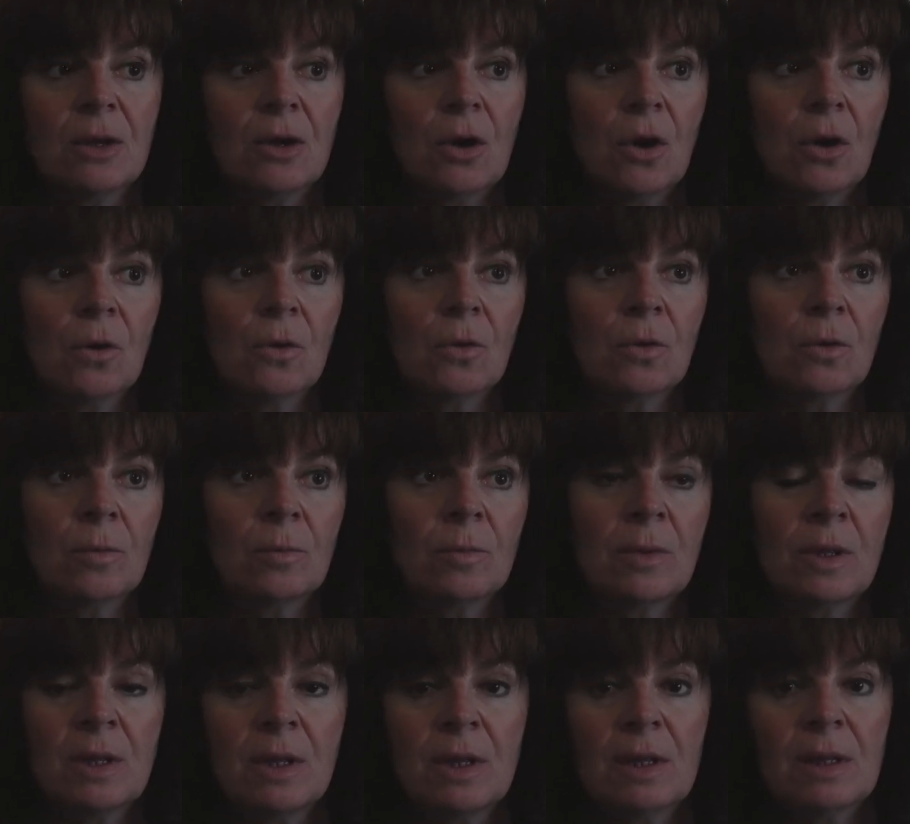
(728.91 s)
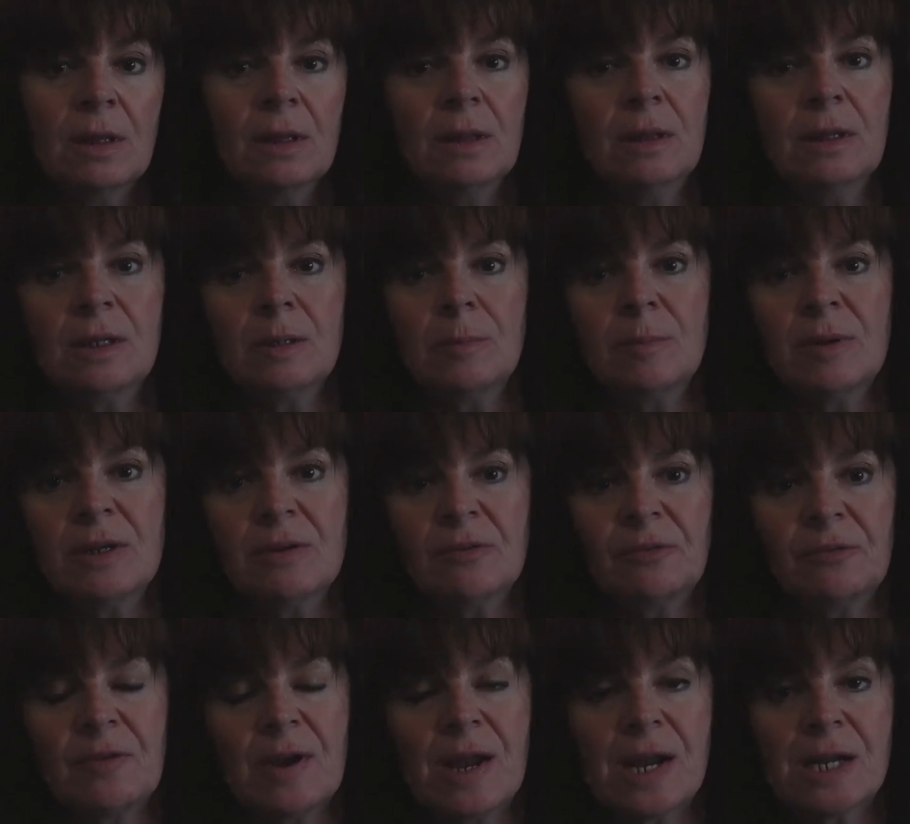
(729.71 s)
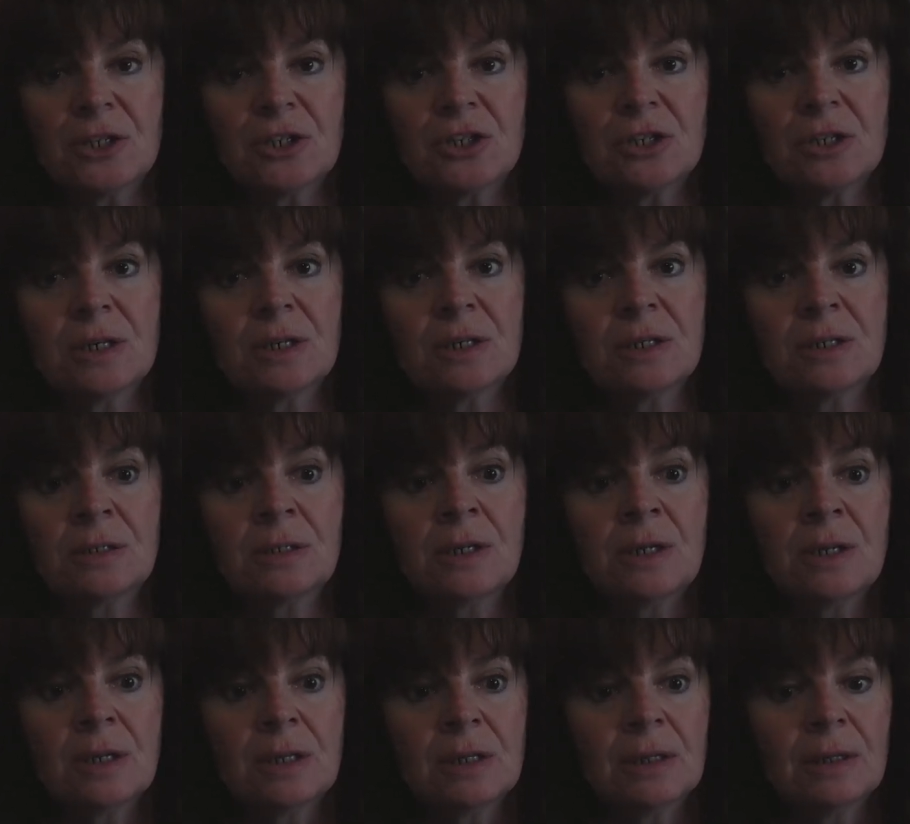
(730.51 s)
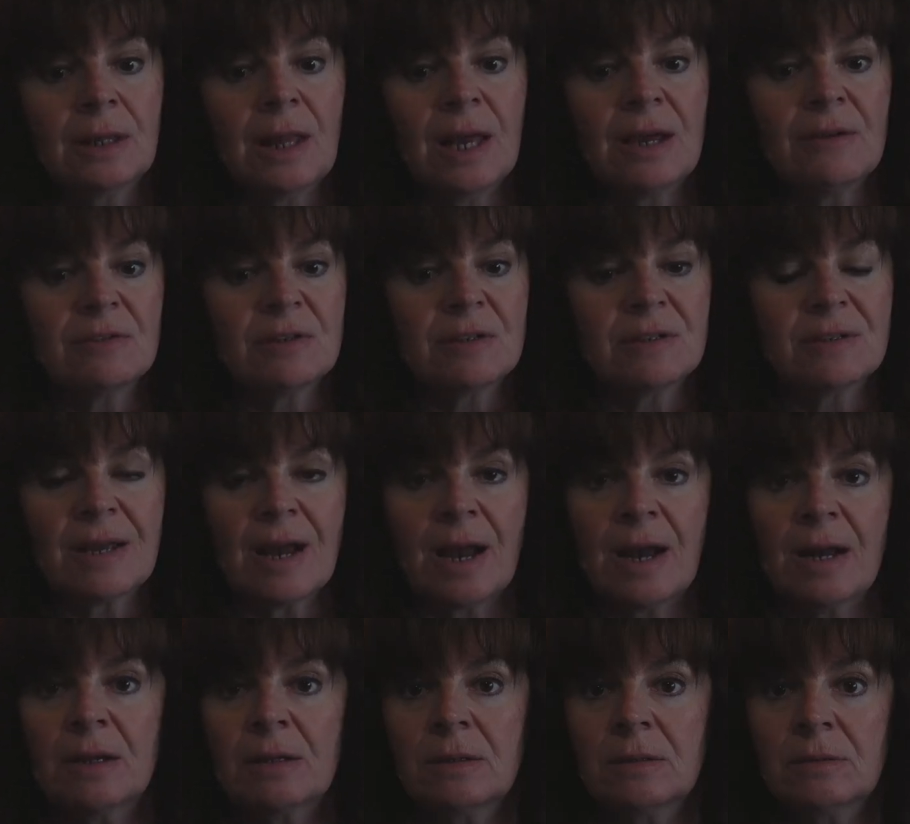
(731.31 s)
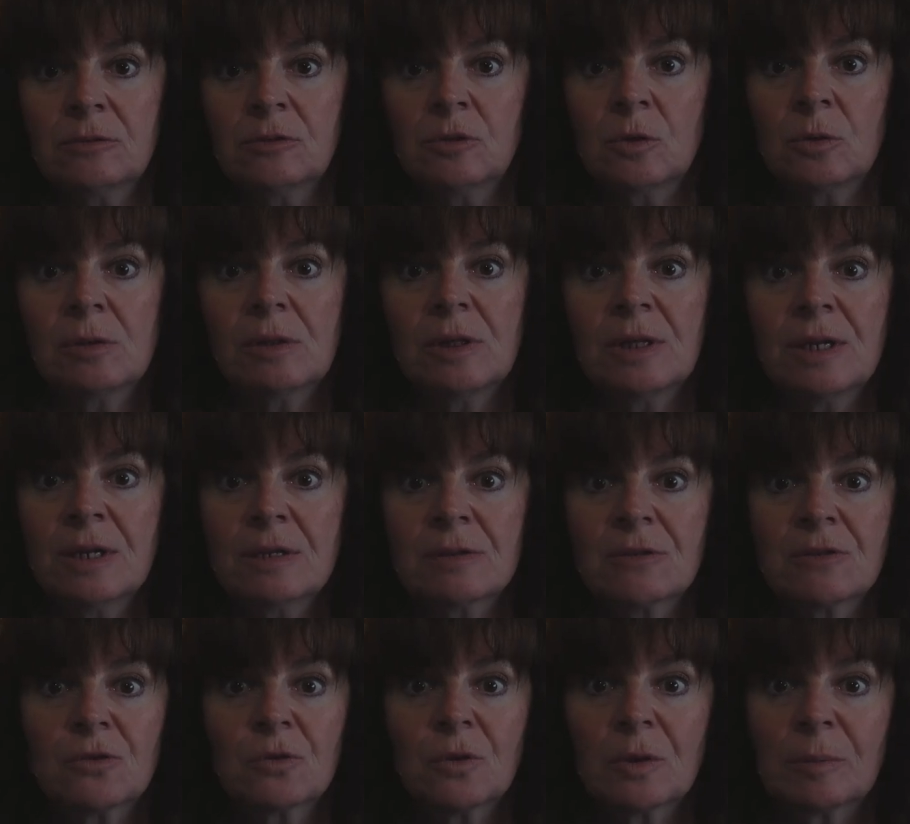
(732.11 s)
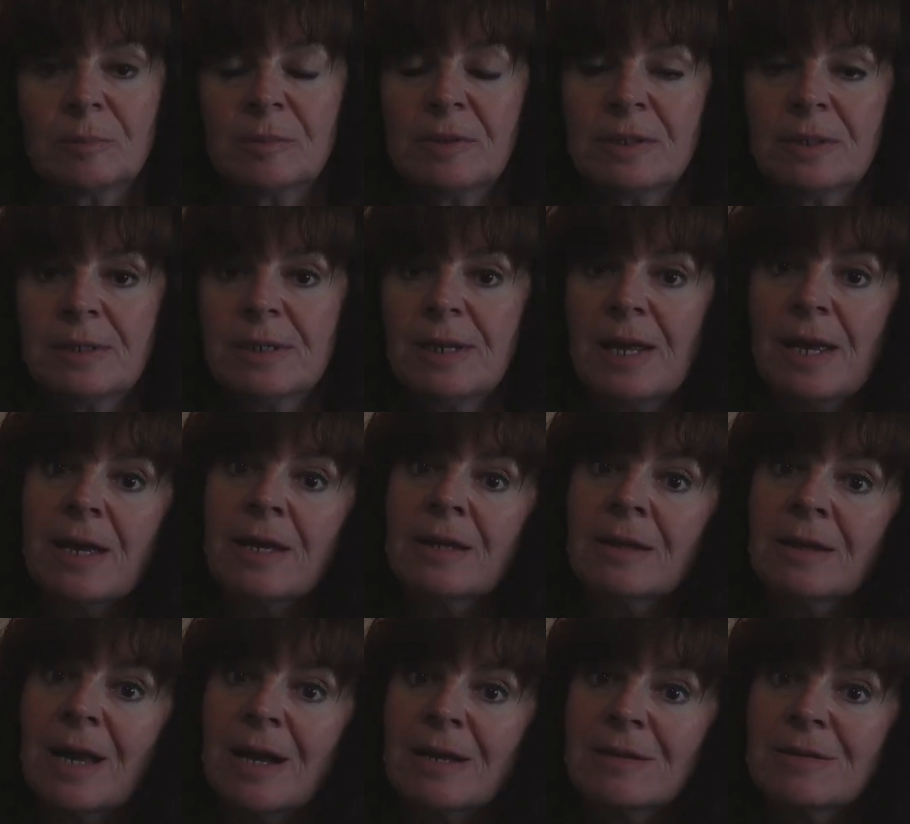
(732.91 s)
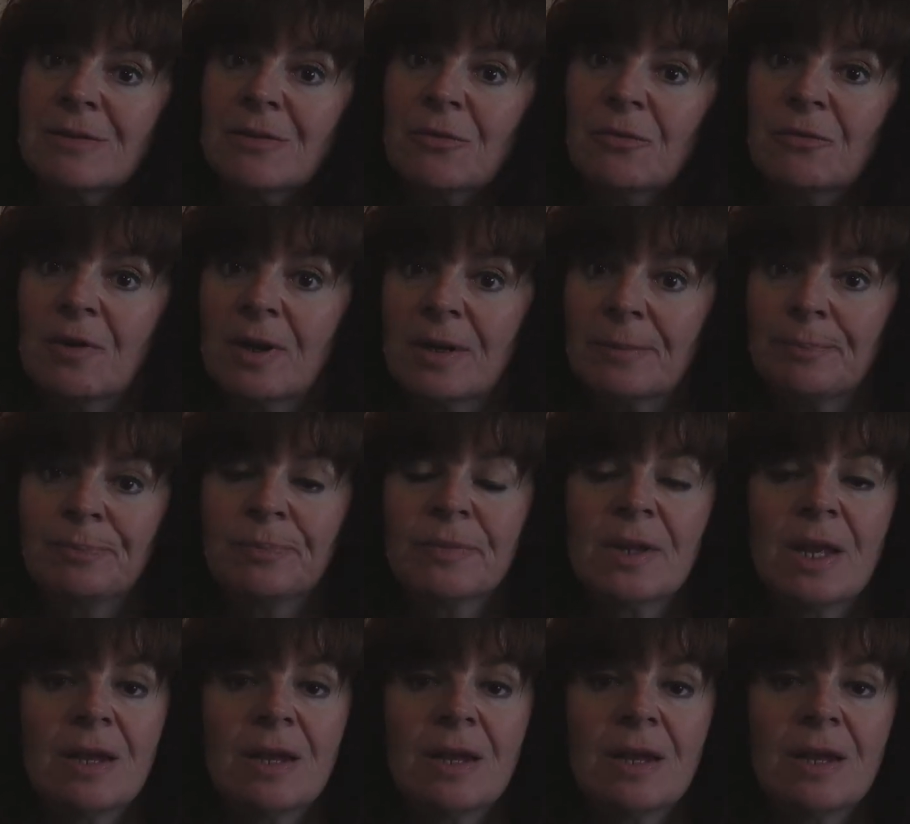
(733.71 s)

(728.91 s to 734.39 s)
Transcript: home, a little bit of fashion, lifestyle, totally unscripted, and lots of fun.